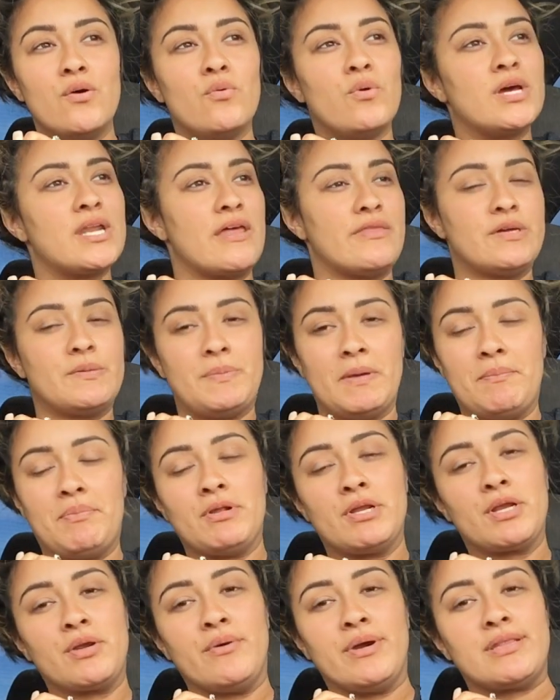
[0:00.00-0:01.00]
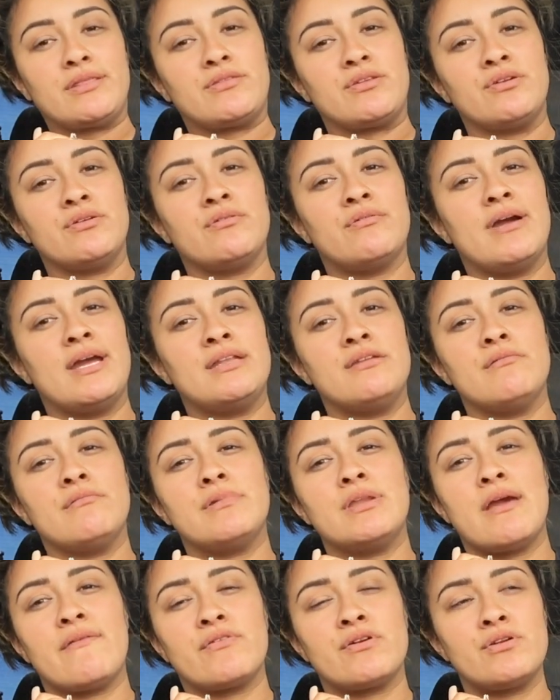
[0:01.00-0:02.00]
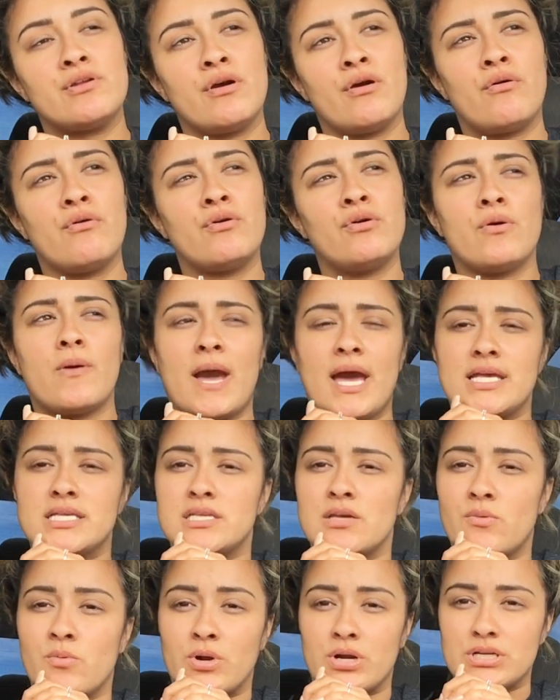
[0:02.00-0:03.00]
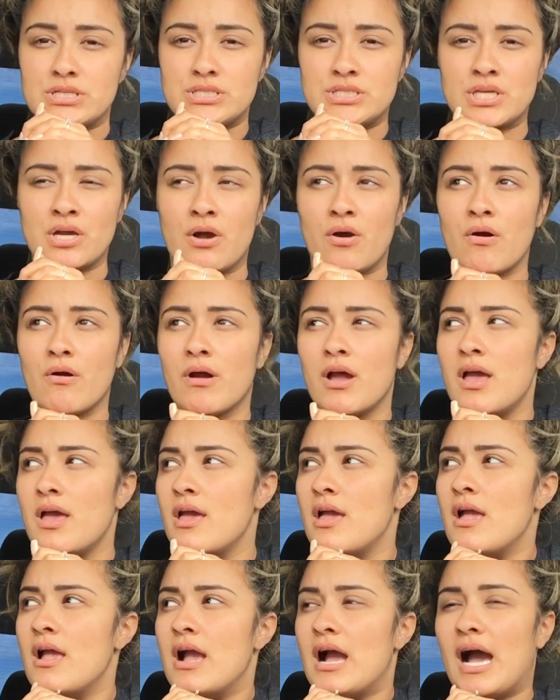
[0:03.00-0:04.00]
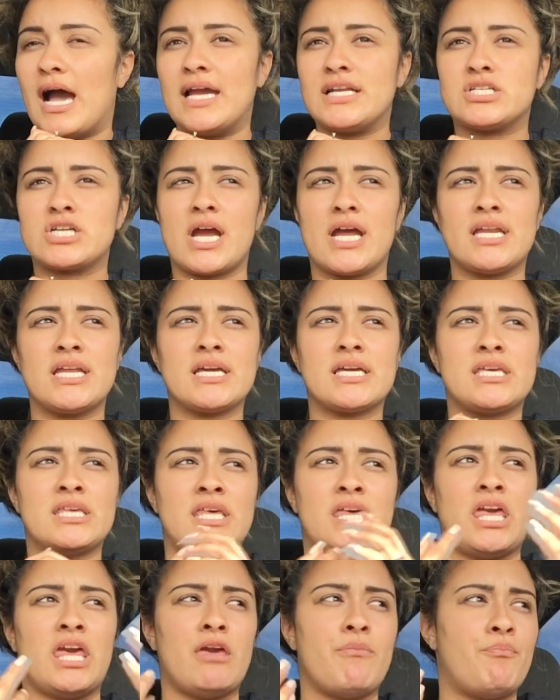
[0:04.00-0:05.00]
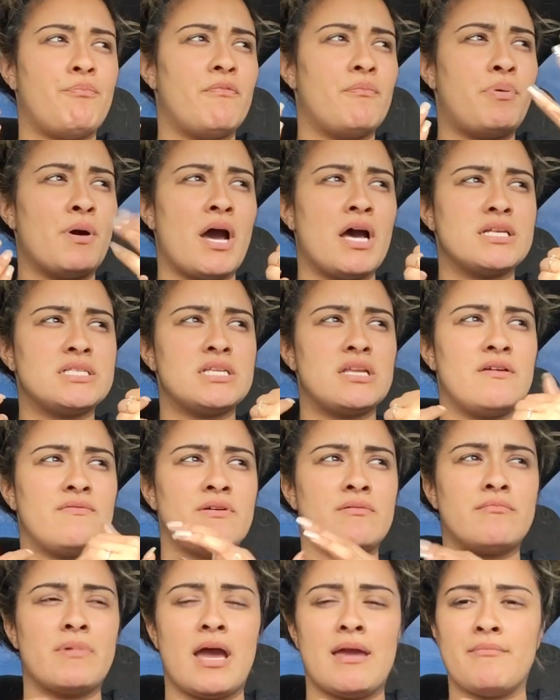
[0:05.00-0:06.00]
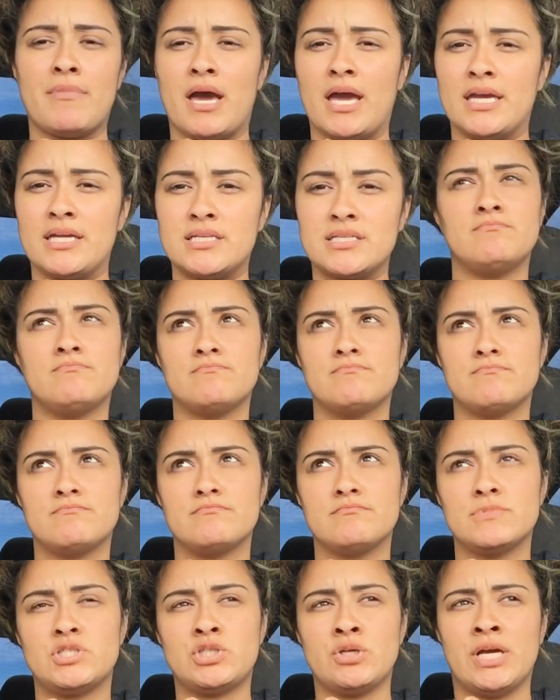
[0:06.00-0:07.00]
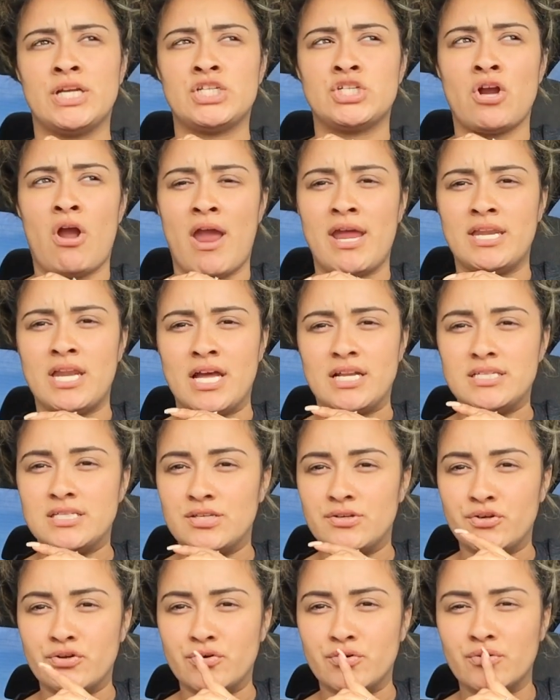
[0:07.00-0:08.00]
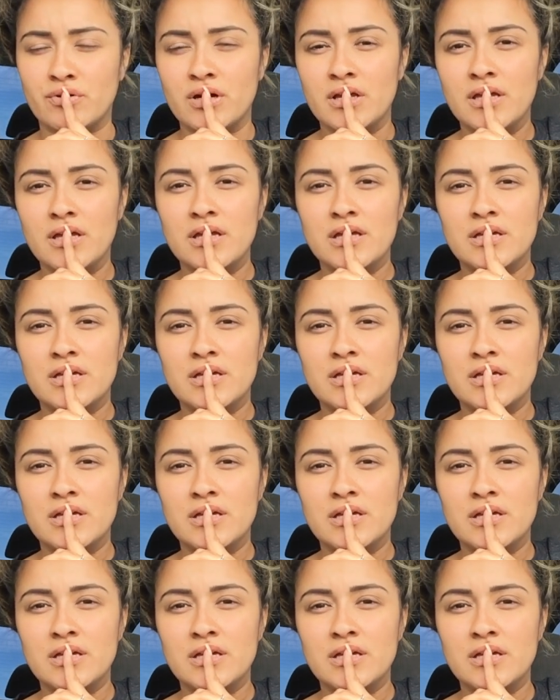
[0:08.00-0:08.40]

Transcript: what other people are going through and you never know who has it worse. So I try to keep positive in my mind. So I try not to